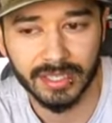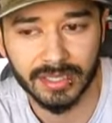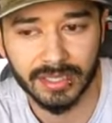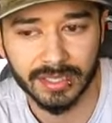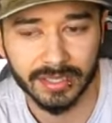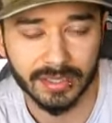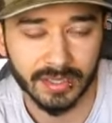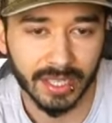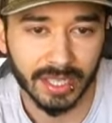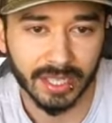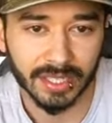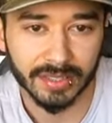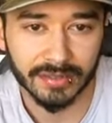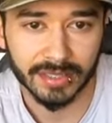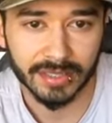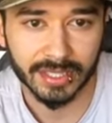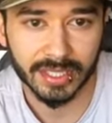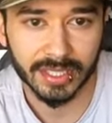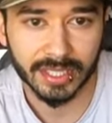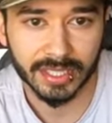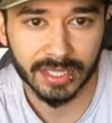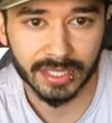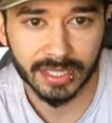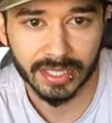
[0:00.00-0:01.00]
So kind of
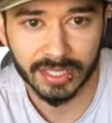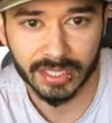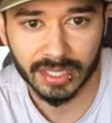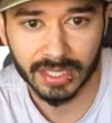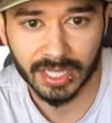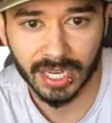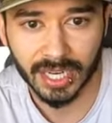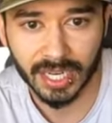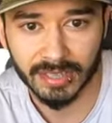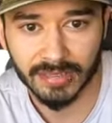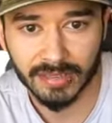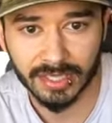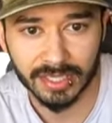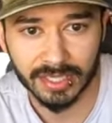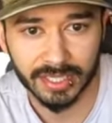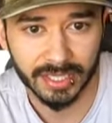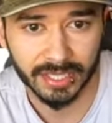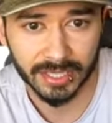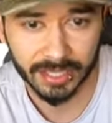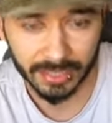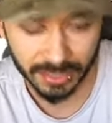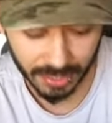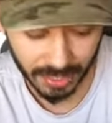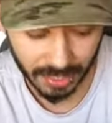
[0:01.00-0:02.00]
like
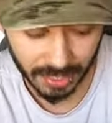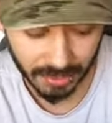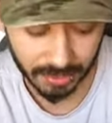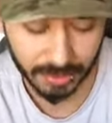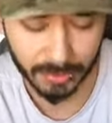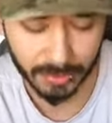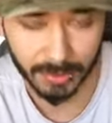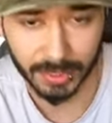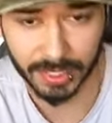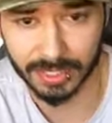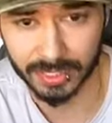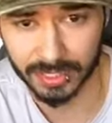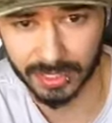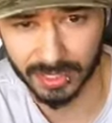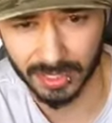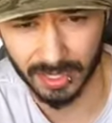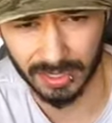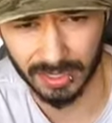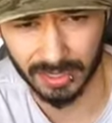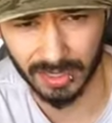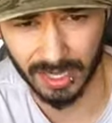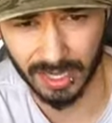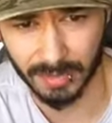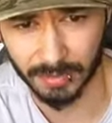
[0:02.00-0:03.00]
Instagram, it's
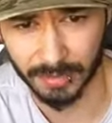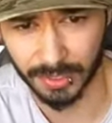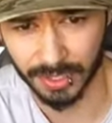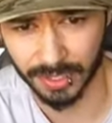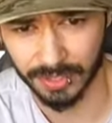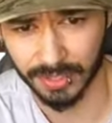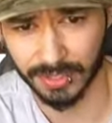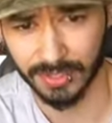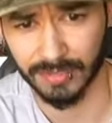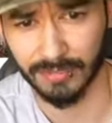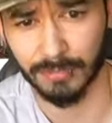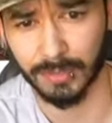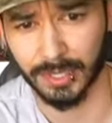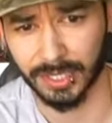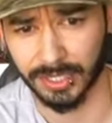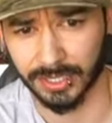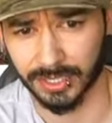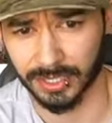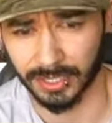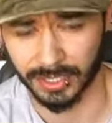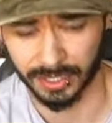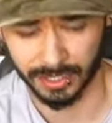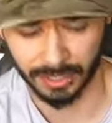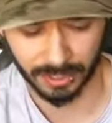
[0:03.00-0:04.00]
basically a library of
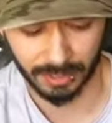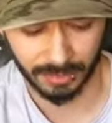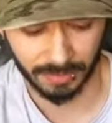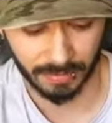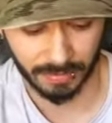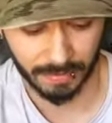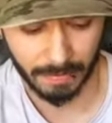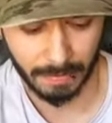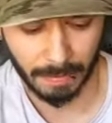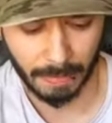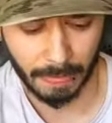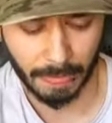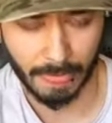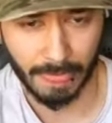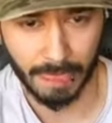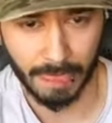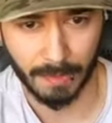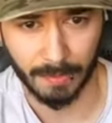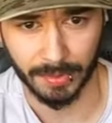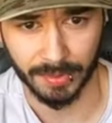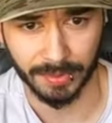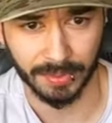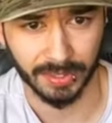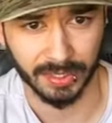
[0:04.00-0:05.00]
pictures.
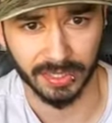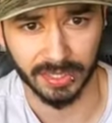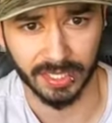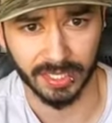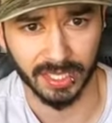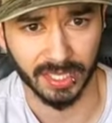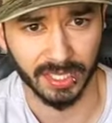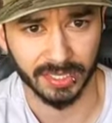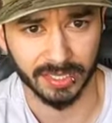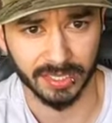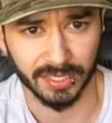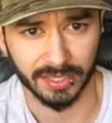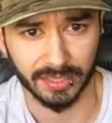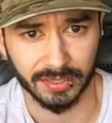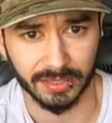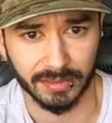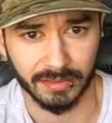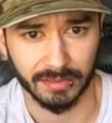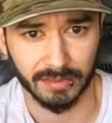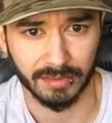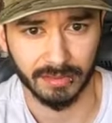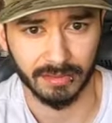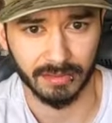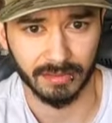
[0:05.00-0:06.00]
But then yeah, it's just
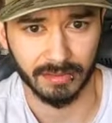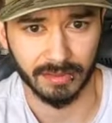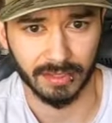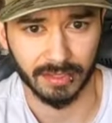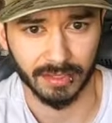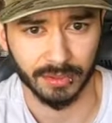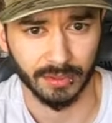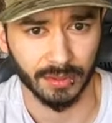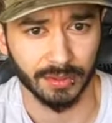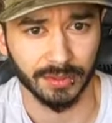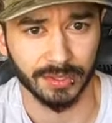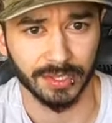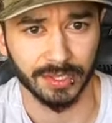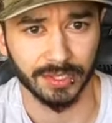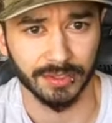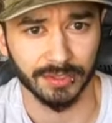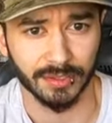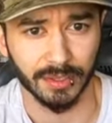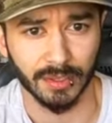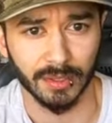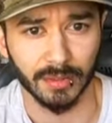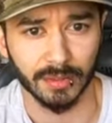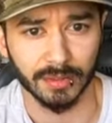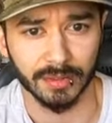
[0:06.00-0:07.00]
slowly
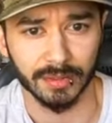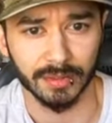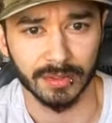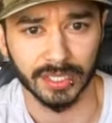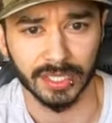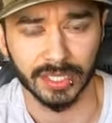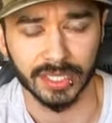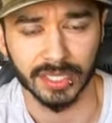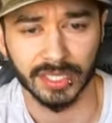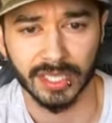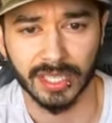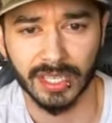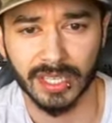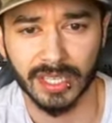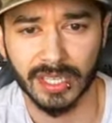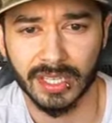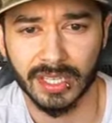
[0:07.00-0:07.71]
grown. Like